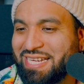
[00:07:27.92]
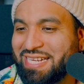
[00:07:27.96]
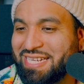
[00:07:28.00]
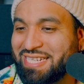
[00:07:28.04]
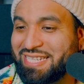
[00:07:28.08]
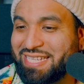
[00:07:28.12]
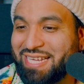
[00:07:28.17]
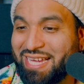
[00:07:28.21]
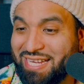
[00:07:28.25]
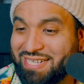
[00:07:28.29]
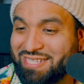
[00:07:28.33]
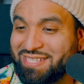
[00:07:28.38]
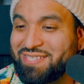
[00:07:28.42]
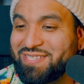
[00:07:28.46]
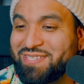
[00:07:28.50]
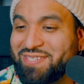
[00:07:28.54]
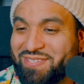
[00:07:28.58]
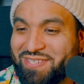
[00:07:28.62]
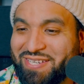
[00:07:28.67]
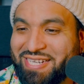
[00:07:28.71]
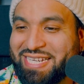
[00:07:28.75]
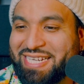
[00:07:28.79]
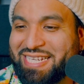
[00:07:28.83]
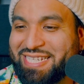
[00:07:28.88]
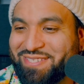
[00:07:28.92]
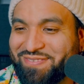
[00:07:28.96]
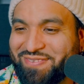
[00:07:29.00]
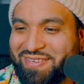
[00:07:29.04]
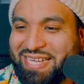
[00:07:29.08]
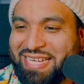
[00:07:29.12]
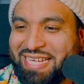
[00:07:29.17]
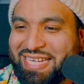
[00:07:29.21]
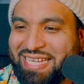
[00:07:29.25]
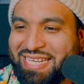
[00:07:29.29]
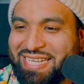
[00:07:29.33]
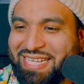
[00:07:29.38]
Doctor Strange,
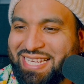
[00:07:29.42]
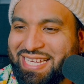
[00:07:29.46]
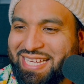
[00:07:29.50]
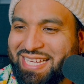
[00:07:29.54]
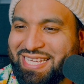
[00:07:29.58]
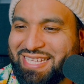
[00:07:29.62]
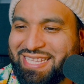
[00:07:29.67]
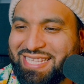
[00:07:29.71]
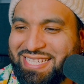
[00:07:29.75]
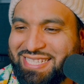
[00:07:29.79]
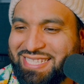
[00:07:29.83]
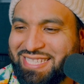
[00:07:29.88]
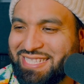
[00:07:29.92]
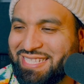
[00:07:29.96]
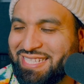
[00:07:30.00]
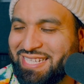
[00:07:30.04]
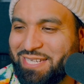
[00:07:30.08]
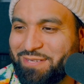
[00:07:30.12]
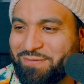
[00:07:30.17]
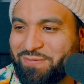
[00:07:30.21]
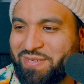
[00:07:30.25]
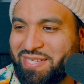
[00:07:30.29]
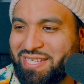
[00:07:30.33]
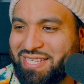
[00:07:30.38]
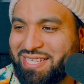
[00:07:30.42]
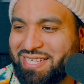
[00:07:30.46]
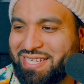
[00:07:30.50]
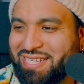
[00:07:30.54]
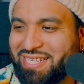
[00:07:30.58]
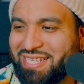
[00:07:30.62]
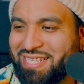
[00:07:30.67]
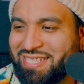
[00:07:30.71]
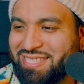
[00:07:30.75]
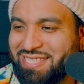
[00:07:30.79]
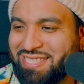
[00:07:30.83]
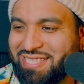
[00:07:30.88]
man, this is gonna be
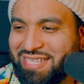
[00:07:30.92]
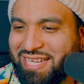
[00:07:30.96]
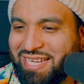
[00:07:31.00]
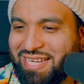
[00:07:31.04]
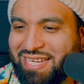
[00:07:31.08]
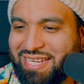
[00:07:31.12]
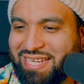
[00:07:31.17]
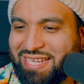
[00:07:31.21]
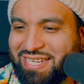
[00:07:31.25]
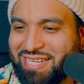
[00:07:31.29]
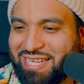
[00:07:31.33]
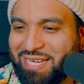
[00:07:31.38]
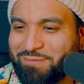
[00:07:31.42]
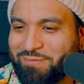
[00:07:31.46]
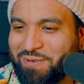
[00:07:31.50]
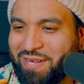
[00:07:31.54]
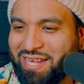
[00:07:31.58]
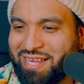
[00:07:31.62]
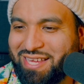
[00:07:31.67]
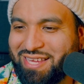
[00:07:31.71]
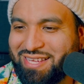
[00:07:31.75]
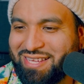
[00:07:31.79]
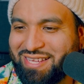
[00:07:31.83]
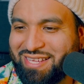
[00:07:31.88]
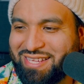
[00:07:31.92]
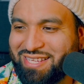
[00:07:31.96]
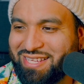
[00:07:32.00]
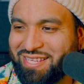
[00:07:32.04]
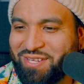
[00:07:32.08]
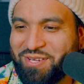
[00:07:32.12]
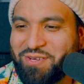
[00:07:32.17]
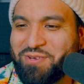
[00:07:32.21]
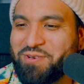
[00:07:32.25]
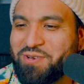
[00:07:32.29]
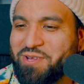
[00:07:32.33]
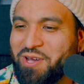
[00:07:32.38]
insane.
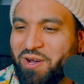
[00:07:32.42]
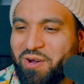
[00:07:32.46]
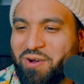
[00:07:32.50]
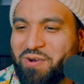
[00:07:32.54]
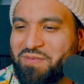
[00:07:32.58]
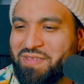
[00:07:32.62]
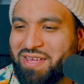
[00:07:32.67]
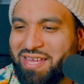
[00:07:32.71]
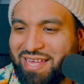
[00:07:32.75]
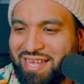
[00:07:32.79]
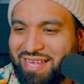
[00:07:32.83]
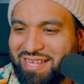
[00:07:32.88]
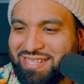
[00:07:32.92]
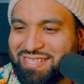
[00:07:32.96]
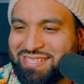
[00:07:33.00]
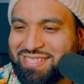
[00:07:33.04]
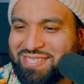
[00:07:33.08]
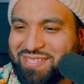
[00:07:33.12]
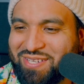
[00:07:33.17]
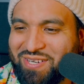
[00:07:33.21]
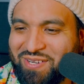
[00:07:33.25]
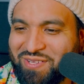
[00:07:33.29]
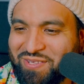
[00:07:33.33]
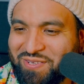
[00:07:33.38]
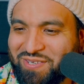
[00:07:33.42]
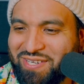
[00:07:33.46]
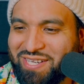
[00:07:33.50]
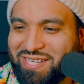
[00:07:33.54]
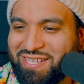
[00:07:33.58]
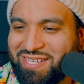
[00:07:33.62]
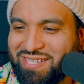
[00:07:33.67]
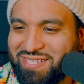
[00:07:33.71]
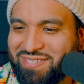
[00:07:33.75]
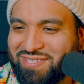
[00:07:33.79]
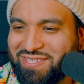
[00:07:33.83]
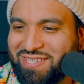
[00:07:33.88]
That Star-Lord and
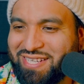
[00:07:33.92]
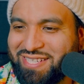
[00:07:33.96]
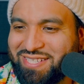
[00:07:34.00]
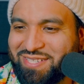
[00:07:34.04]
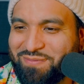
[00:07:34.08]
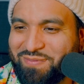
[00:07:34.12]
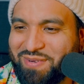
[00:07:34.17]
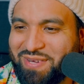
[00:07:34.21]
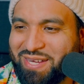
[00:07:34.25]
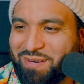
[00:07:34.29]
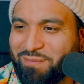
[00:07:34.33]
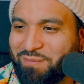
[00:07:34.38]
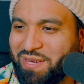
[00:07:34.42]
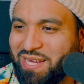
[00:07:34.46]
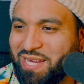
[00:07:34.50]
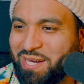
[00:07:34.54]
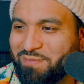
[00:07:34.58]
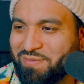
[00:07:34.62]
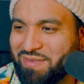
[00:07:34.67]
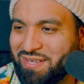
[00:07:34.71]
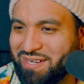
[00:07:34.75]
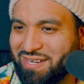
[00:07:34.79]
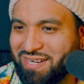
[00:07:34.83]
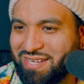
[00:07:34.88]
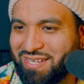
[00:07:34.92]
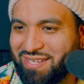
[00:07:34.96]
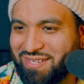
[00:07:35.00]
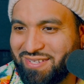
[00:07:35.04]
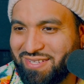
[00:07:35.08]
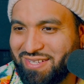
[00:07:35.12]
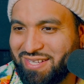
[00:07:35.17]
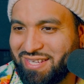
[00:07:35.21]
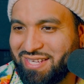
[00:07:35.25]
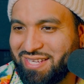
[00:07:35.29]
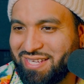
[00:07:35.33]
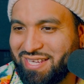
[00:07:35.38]
Doctor Strange are about to be up there now.
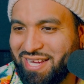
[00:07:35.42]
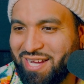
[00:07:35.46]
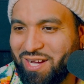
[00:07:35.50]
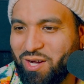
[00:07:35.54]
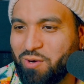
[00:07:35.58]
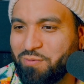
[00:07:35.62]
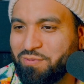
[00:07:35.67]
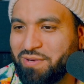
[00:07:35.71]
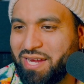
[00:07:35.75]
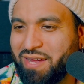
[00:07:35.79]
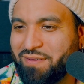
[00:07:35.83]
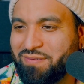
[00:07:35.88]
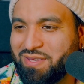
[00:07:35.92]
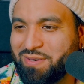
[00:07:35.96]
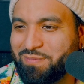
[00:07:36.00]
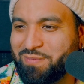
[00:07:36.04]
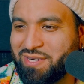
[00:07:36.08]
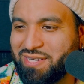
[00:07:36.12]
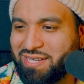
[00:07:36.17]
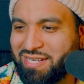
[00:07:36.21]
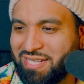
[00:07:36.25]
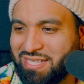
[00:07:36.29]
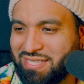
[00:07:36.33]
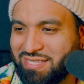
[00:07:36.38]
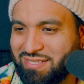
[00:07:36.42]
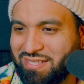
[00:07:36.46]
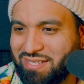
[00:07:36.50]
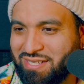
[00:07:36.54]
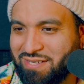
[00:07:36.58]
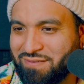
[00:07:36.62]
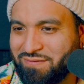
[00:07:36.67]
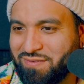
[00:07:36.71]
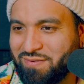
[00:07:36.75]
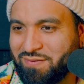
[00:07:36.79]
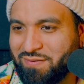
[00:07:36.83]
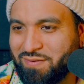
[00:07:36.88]
I hope Captain America gets
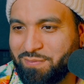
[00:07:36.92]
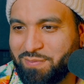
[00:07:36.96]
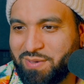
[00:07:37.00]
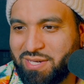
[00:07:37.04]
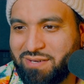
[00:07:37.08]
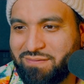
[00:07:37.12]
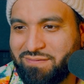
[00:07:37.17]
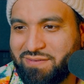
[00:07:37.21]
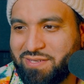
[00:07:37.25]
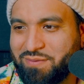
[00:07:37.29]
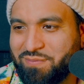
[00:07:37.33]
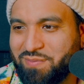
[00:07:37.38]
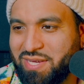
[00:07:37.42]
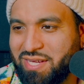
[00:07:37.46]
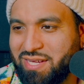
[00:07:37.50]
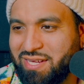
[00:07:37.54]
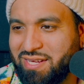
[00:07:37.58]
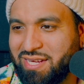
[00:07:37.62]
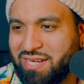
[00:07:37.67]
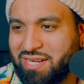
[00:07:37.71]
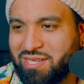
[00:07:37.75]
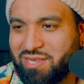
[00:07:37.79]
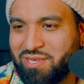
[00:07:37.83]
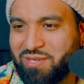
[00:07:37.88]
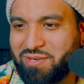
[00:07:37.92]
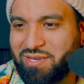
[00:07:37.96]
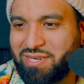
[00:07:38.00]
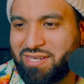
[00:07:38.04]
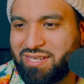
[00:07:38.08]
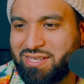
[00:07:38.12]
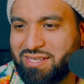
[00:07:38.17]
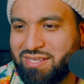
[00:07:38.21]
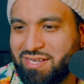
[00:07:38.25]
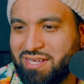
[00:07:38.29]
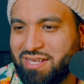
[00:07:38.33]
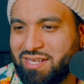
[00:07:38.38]
enough of a buff to be
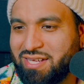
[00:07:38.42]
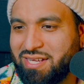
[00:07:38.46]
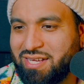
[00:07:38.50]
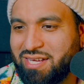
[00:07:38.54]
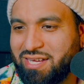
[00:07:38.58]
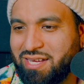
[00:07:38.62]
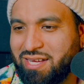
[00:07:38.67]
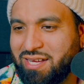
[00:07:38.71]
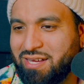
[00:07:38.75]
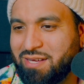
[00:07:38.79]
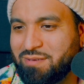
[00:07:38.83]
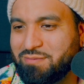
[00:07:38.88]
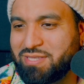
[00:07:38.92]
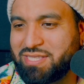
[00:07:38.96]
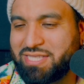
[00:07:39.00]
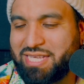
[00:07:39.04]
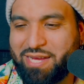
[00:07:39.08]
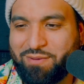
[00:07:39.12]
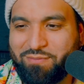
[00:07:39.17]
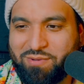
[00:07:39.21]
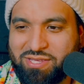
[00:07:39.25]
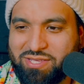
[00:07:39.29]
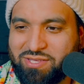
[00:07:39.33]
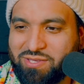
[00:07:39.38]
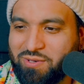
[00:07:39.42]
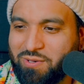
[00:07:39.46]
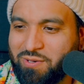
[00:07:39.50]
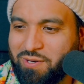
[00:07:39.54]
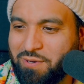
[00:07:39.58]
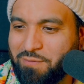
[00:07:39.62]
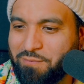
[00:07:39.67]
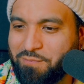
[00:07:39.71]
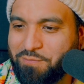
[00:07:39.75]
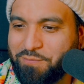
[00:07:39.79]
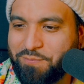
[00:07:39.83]
included. Same with Storm.